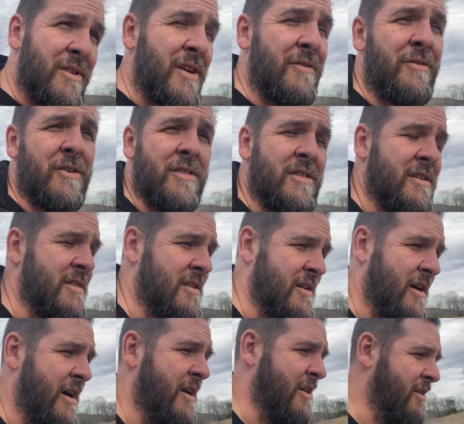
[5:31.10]
different than the
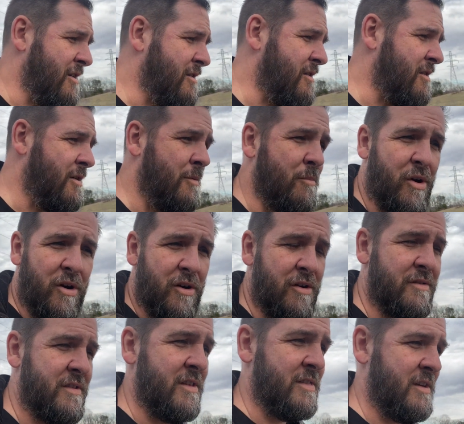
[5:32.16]
layer
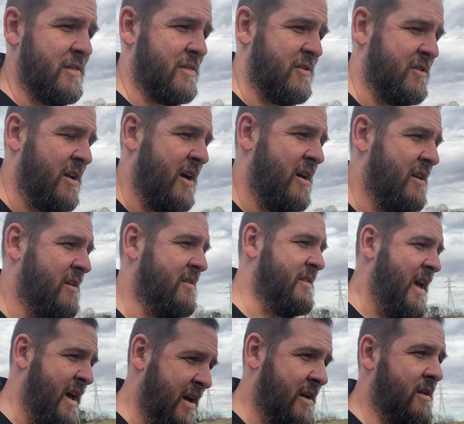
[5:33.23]
birds in that they're not as
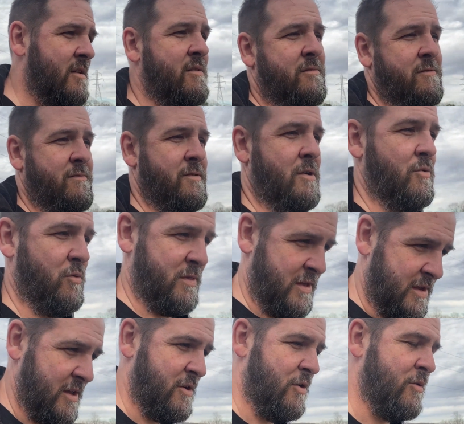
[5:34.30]
active when
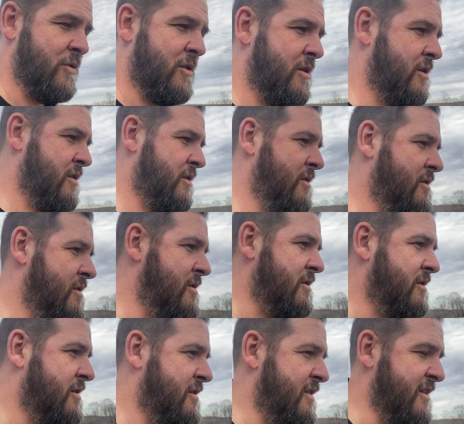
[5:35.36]
they get older.
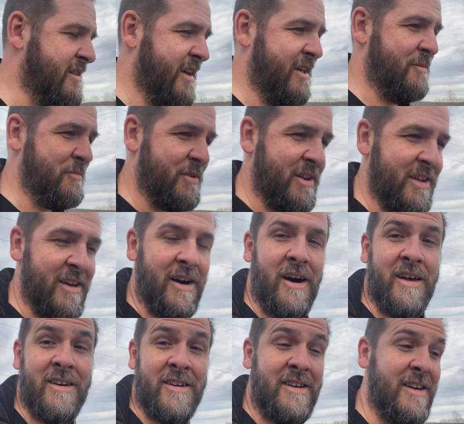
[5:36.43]
That's kind of putting it
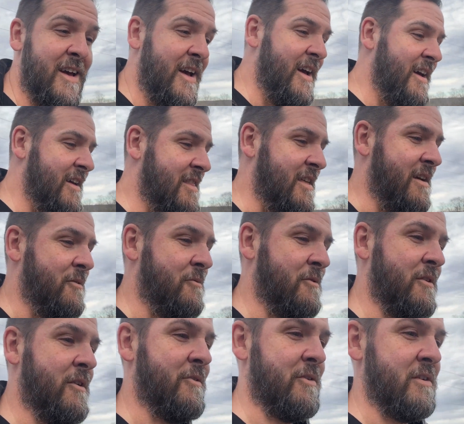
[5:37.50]
lightly. They
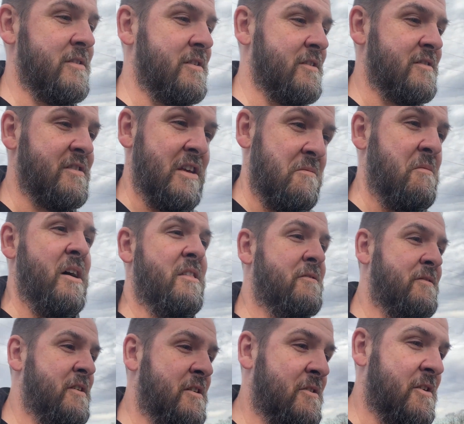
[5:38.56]
will literally just sit by the
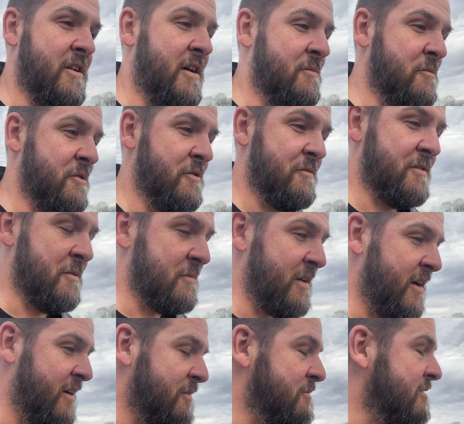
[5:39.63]
feeder and not move
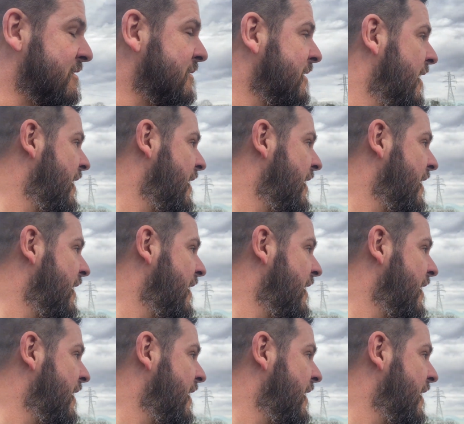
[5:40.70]
sometimes.